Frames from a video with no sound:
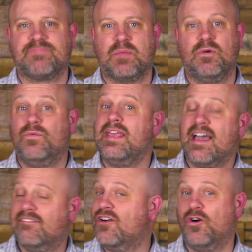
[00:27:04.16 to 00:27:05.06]
But we
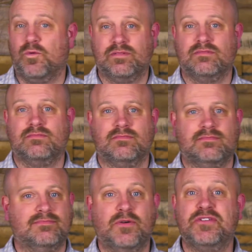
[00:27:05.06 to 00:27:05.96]
have hope,
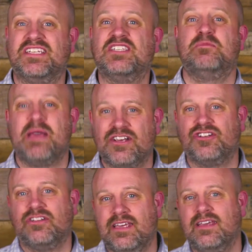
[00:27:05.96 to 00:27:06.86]
most
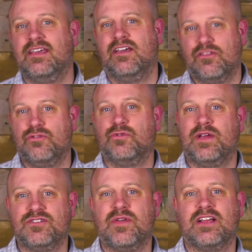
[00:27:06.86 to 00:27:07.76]
especially through the
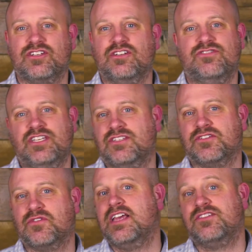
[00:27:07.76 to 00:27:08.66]
resurrection of Jesus
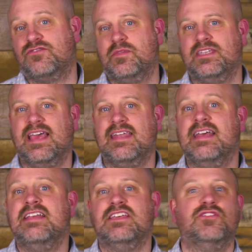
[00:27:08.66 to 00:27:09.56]
Christ from the dead,
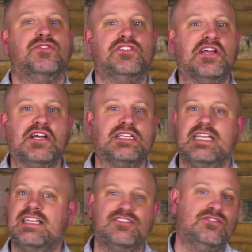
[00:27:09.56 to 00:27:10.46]
that those dark
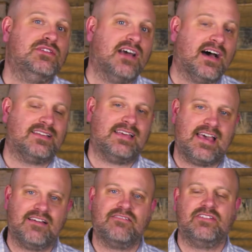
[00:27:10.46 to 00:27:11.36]
days do not
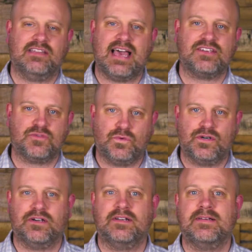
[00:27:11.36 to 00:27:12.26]
have the last
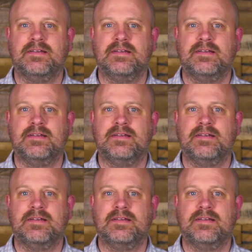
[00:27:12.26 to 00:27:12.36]
word.